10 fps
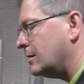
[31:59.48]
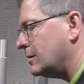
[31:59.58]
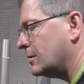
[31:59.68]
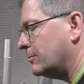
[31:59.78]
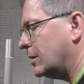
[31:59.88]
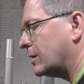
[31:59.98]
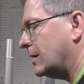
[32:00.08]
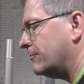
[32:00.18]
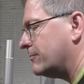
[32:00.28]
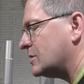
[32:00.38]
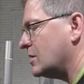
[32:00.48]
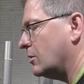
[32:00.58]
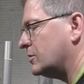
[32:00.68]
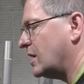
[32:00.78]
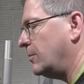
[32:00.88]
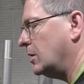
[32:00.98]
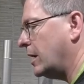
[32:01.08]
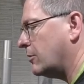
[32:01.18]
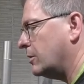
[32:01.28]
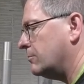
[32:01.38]
it'll be okay. So double
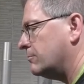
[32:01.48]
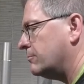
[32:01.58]
languid,